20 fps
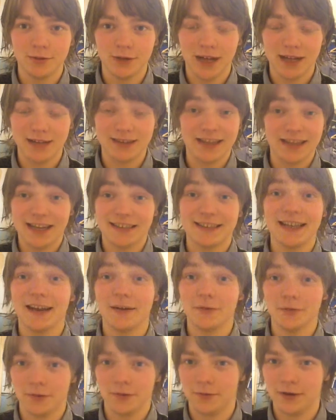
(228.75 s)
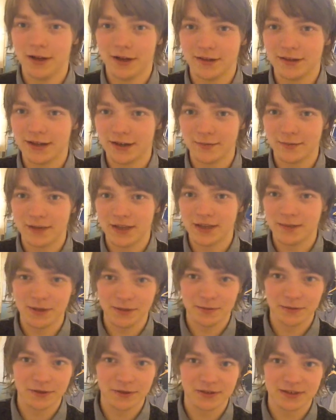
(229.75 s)
I doubt they will, I doubt many
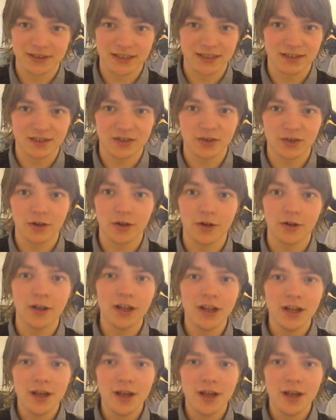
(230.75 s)
people are going to see this at all,